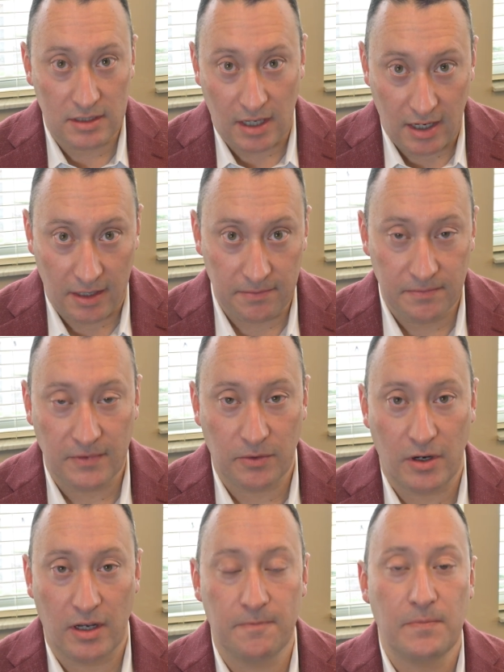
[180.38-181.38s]
time,
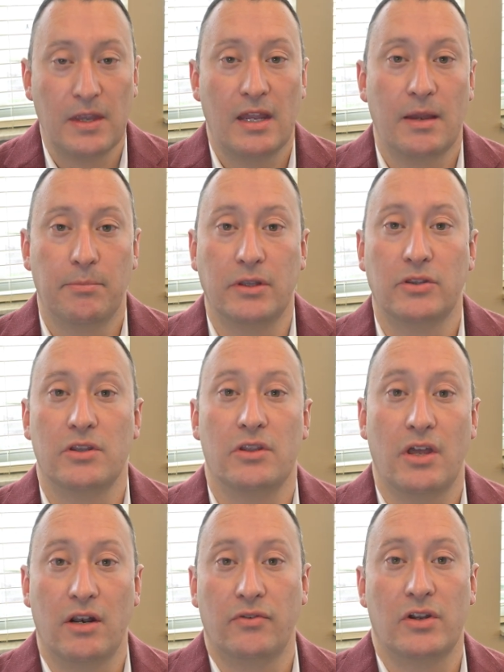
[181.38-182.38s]
right? But
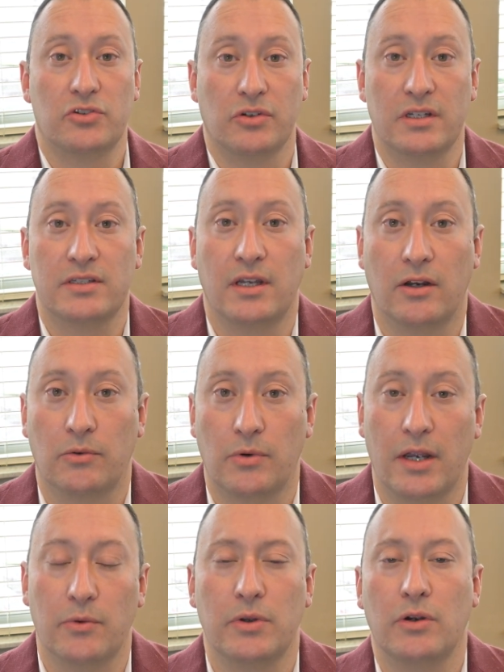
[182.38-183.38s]
then eventually sell,
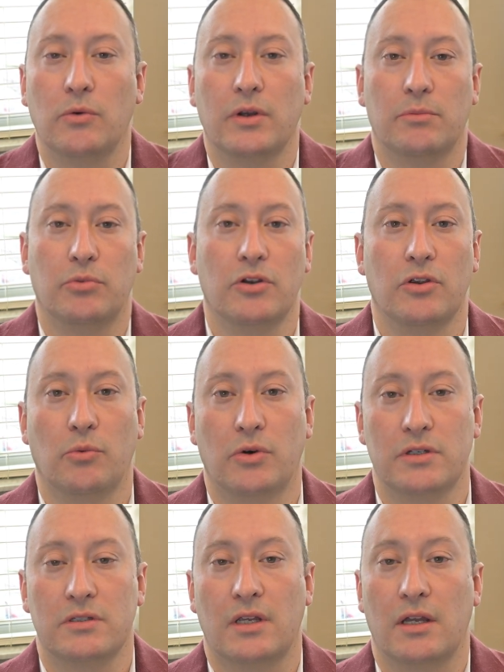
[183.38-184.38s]
right? We don't want to bring you the
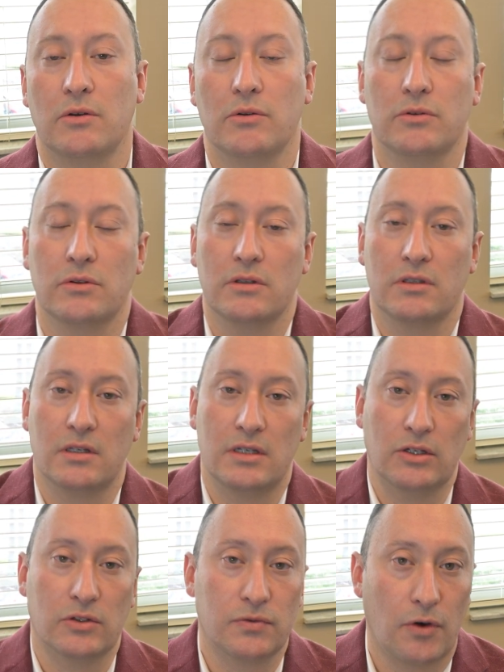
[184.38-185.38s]
ones that the
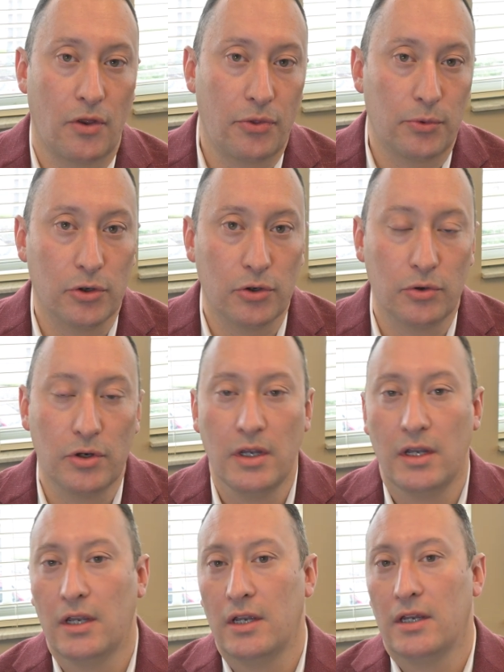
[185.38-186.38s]
deals fall through.
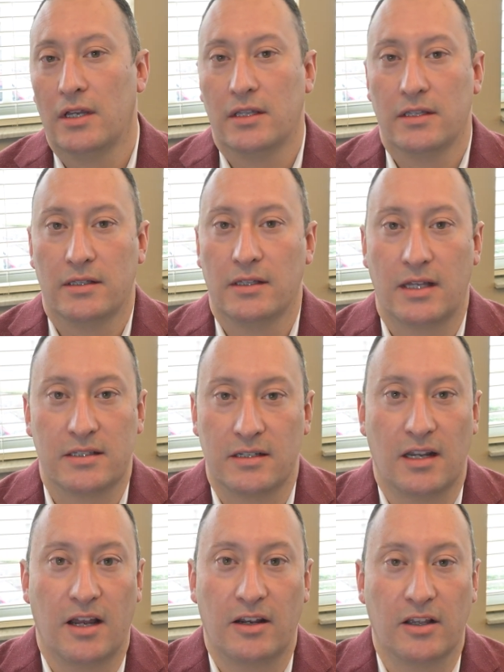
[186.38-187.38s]
That's
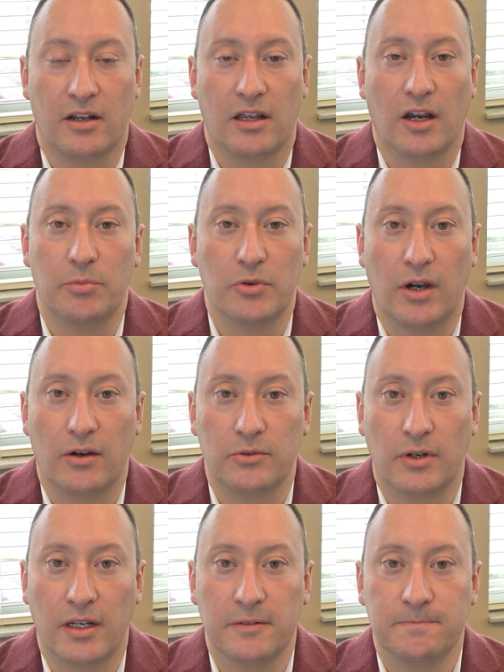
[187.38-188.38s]
not going to help you out,
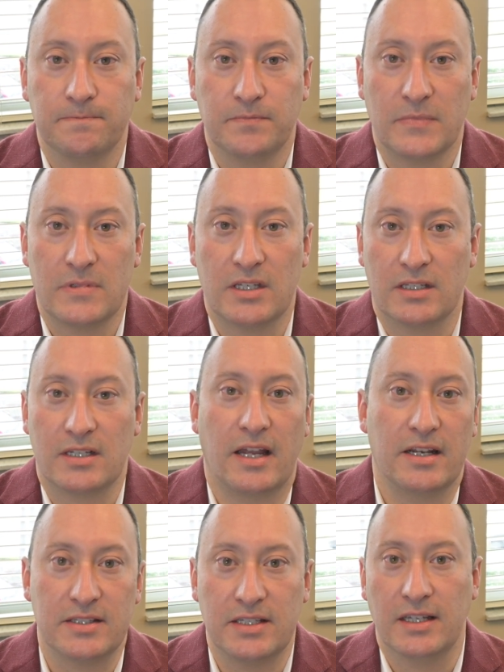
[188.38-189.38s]
right? To
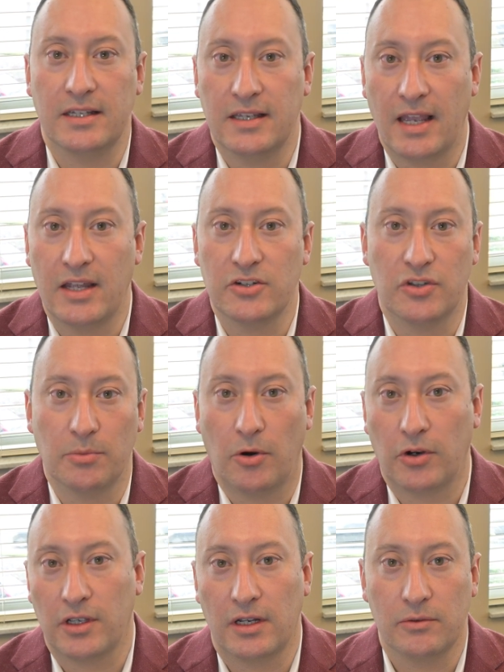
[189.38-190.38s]
kind of gauge the
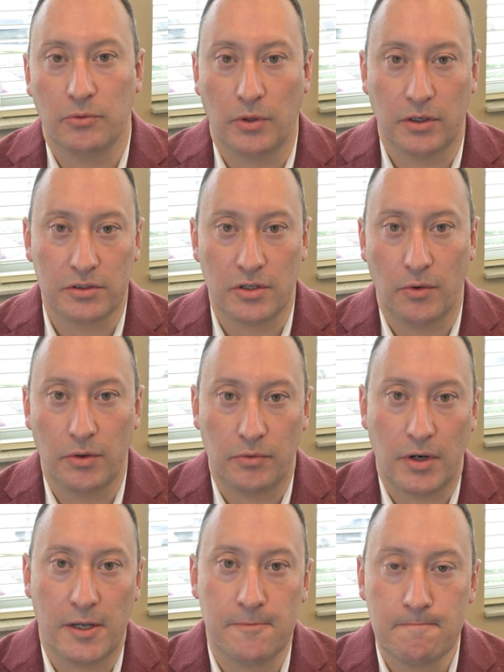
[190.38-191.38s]
market where it's going,
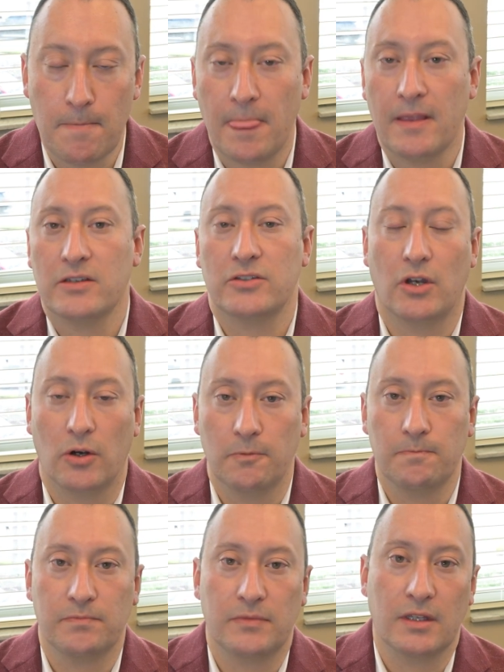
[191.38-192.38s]
right?
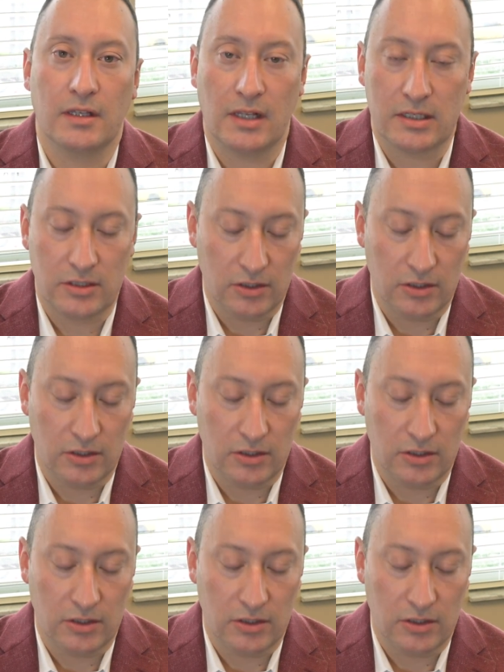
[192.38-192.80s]
So let's